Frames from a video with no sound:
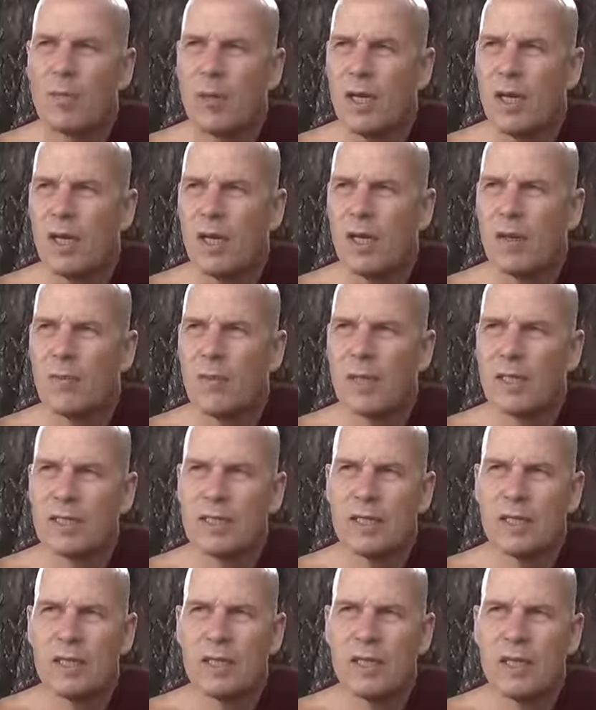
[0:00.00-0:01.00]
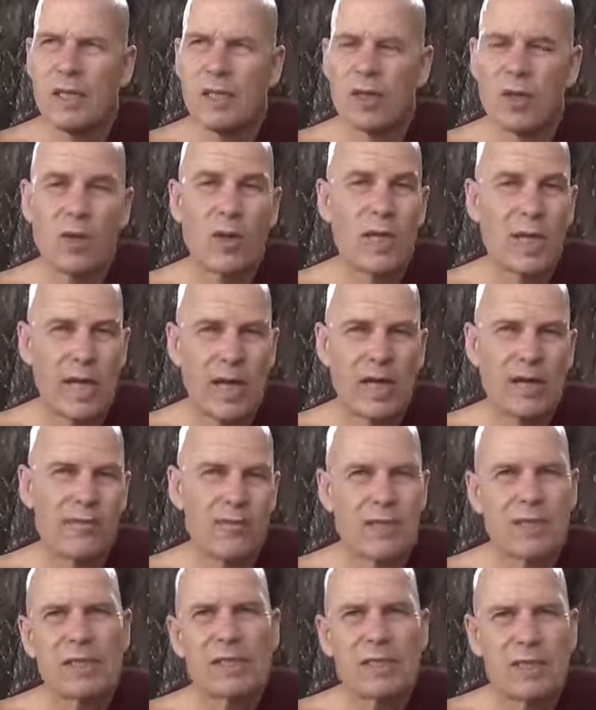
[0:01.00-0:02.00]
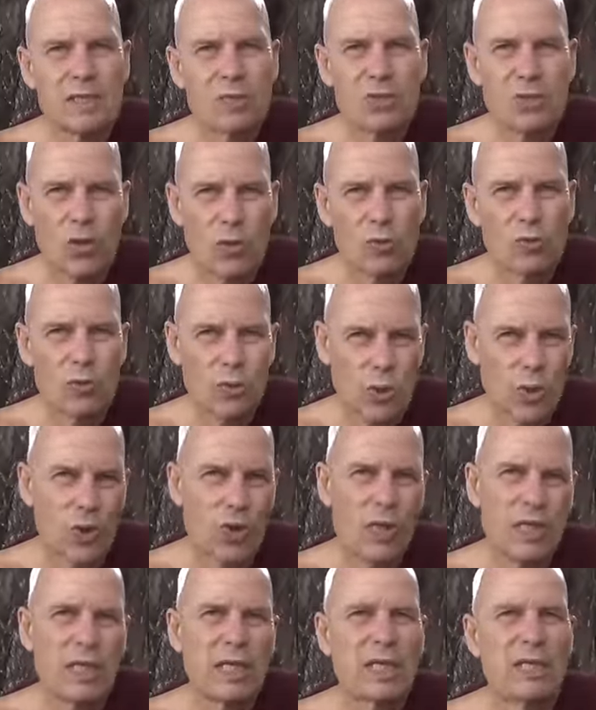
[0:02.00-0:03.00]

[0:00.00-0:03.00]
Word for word: Uh, but uh, going out of it, this cold turkey